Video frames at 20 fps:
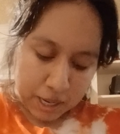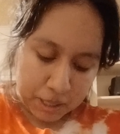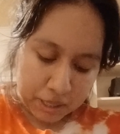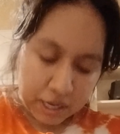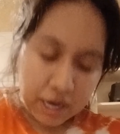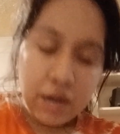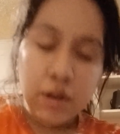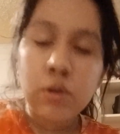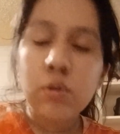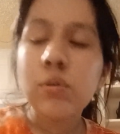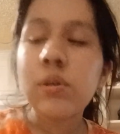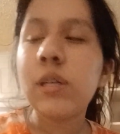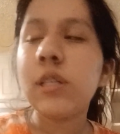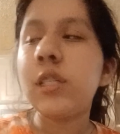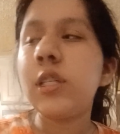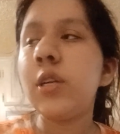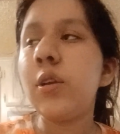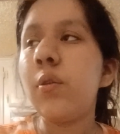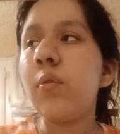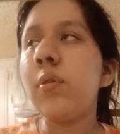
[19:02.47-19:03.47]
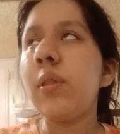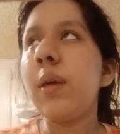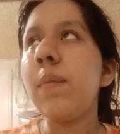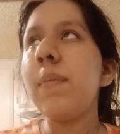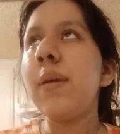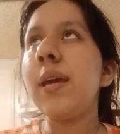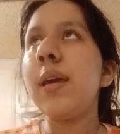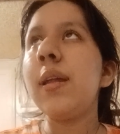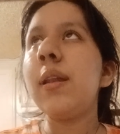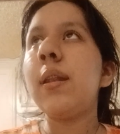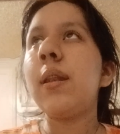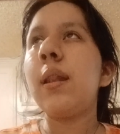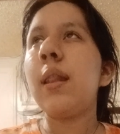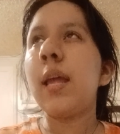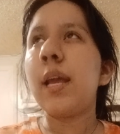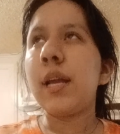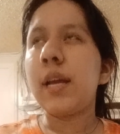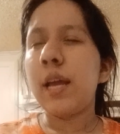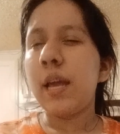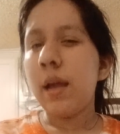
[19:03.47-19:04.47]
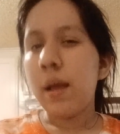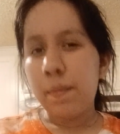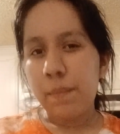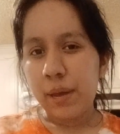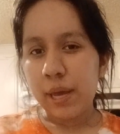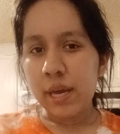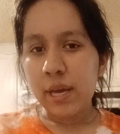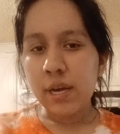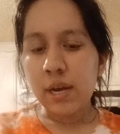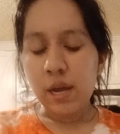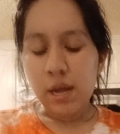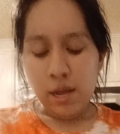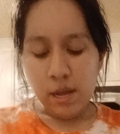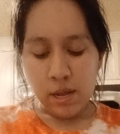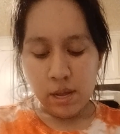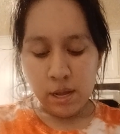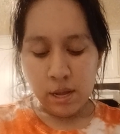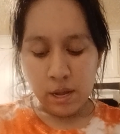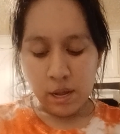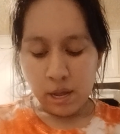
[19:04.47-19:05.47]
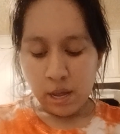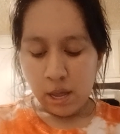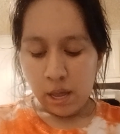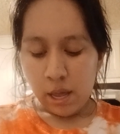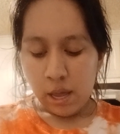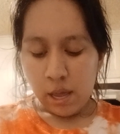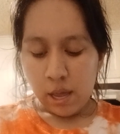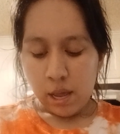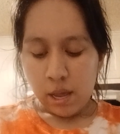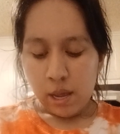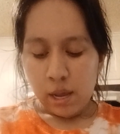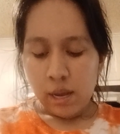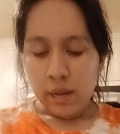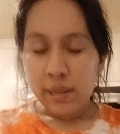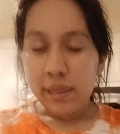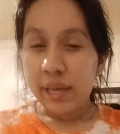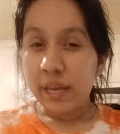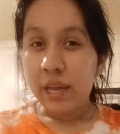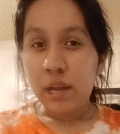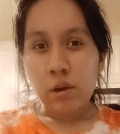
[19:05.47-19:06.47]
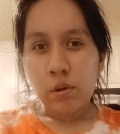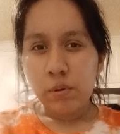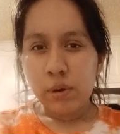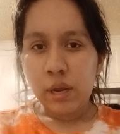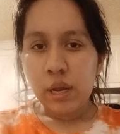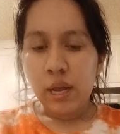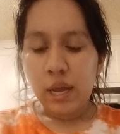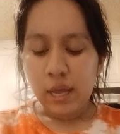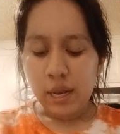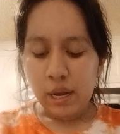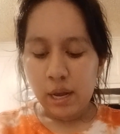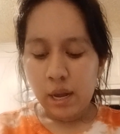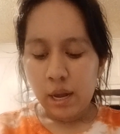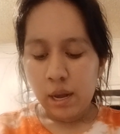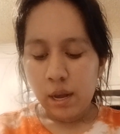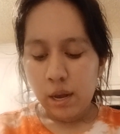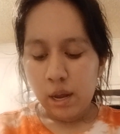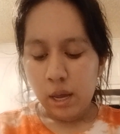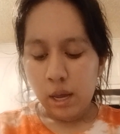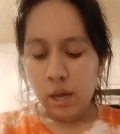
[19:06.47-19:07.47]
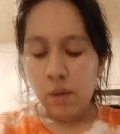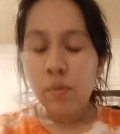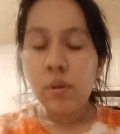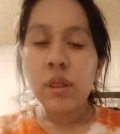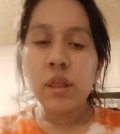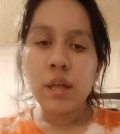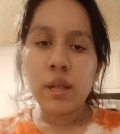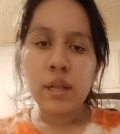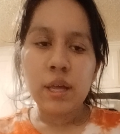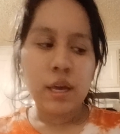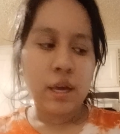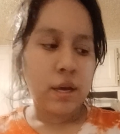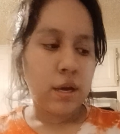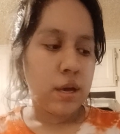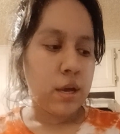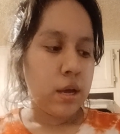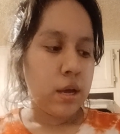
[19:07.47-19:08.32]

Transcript: it's kind of cool because, you know, they made, like, in Jamaica, it's like a, and it was a, like,